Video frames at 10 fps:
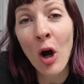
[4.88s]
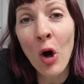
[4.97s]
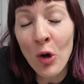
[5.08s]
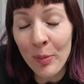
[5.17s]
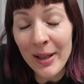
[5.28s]

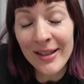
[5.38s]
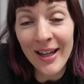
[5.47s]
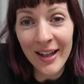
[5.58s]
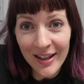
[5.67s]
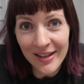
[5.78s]
hope is
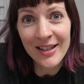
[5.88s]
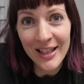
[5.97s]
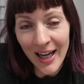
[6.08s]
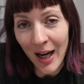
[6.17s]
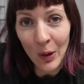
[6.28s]
that this
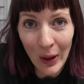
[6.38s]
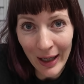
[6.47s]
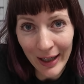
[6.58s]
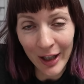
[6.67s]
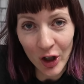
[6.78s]

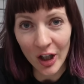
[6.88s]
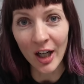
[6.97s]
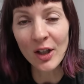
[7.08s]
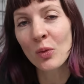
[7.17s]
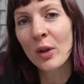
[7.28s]
DIY
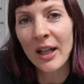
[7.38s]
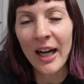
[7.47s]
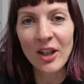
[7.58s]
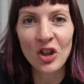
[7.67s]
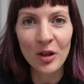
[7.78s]
haircut will
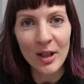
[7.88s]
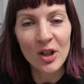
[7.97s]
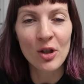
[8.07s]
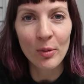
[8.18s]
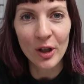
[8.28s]
actually be
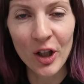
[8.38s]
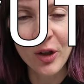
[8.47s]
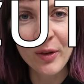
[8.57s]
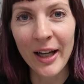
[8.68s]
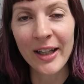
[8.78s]
super
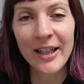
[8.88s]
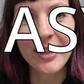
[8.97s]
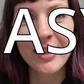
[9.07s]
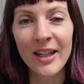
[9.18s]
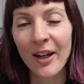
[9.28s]
cute and
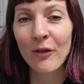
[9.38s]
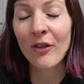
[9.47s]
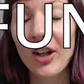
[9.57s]
easy and